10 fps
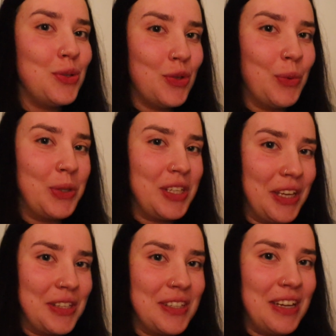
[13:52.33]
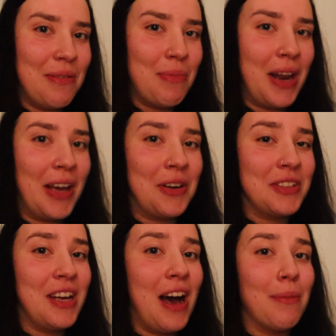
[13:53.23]
so much things today, but I
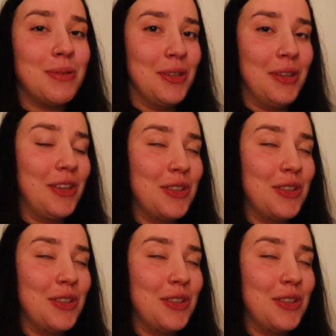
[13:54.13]
got absolutely